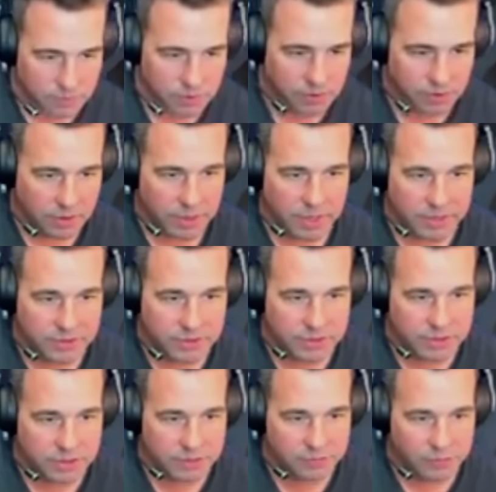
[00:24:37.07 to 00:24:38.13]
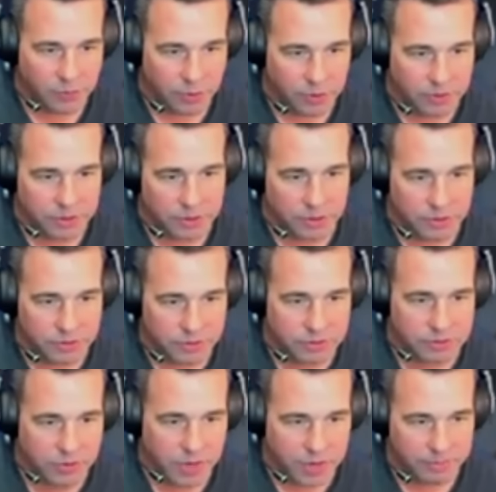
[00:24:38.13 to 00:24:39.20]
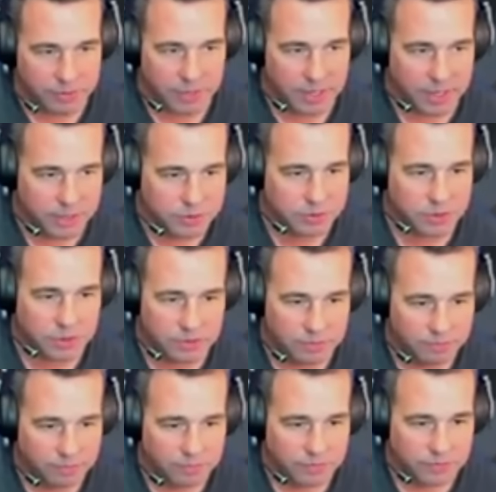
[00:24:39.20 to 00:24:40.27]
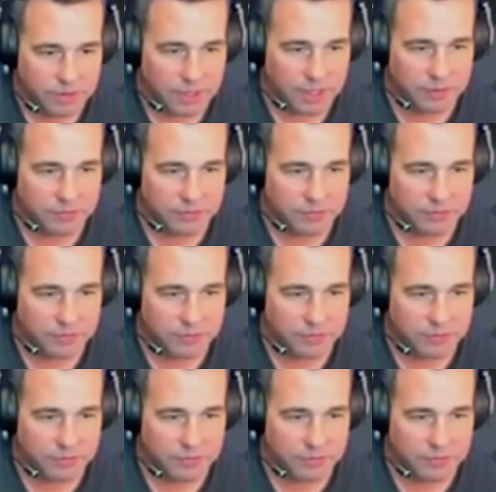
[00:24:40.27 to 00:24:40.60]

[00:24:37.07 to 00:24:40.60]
All right, 64. The nose is dropping, guys. Not enough